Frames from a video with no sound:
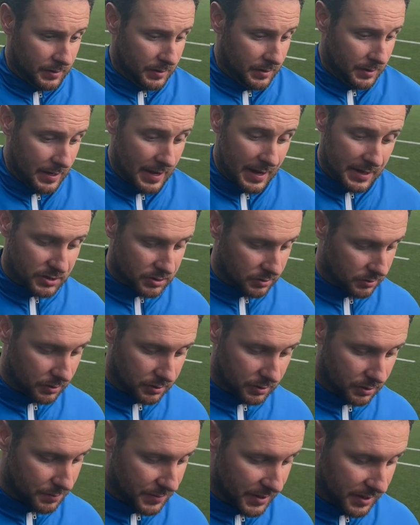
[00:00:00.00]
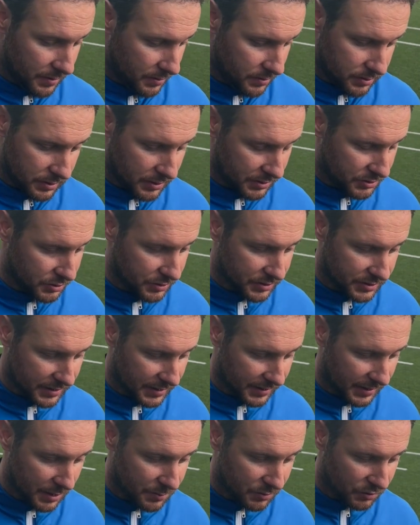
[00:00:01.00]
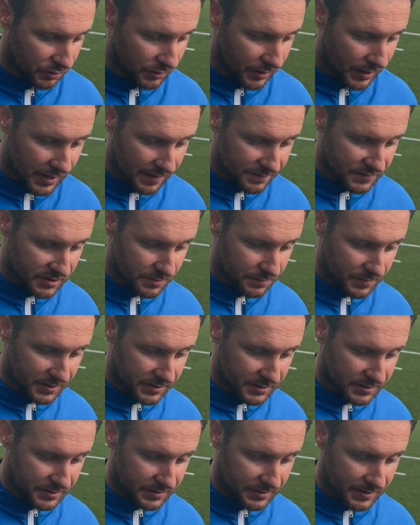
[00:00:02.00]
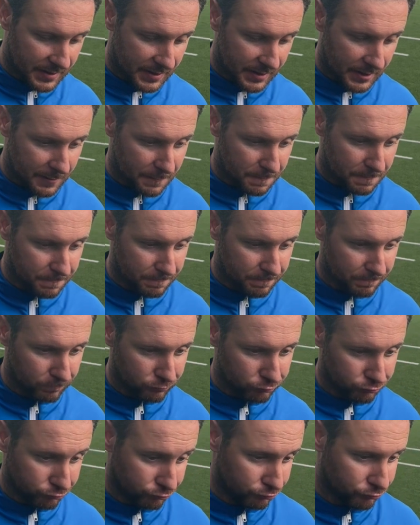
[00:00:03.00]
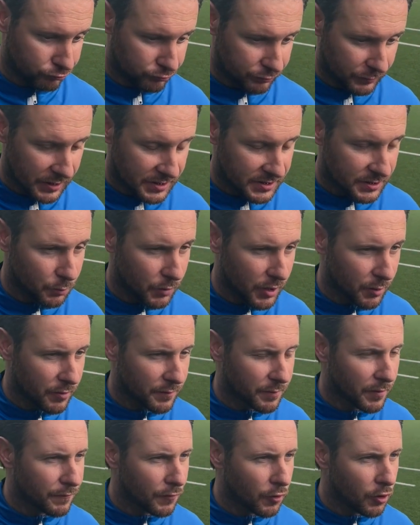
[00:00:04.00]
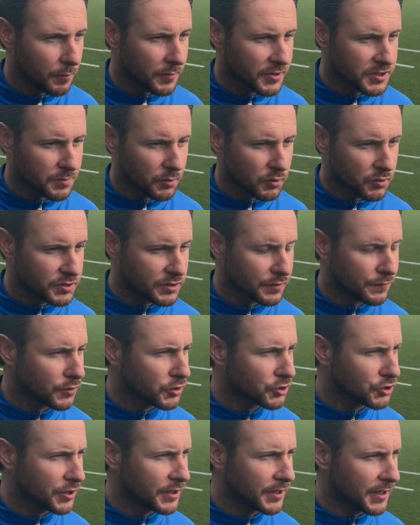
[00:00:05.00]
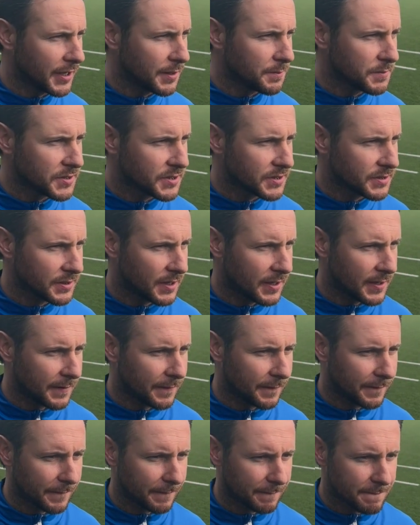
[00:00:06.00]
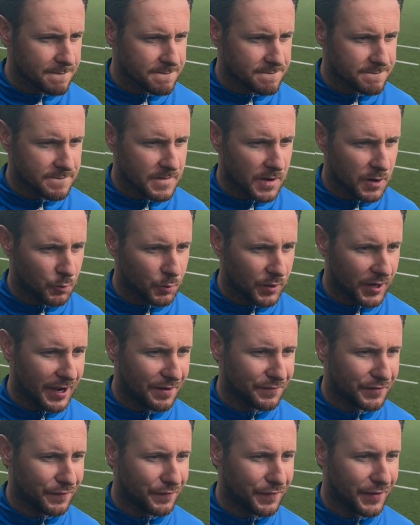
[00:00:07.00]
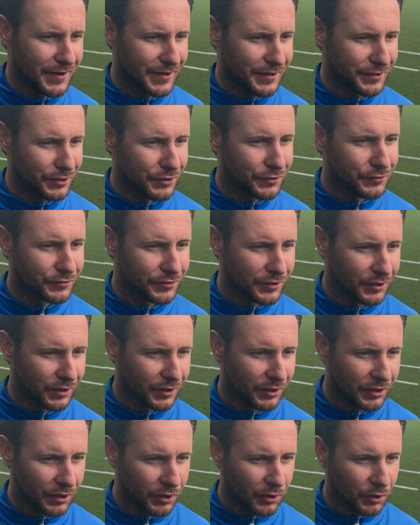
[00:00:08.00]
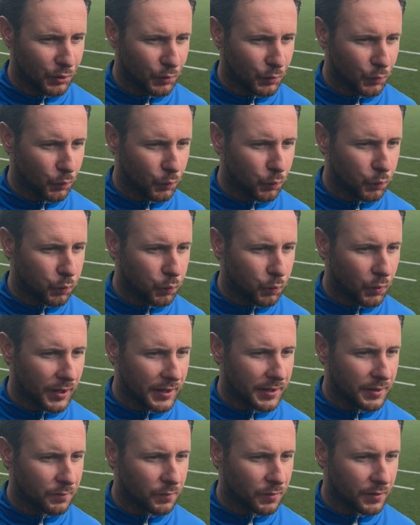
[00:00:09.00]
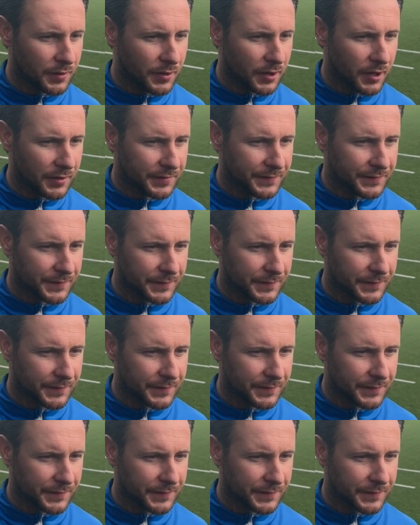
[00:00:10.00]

Yeah, so look, Amir, as you say, a game of two halves at the minute. That's the way we performed, I suppose, in the first three games. And we have to find out why we're not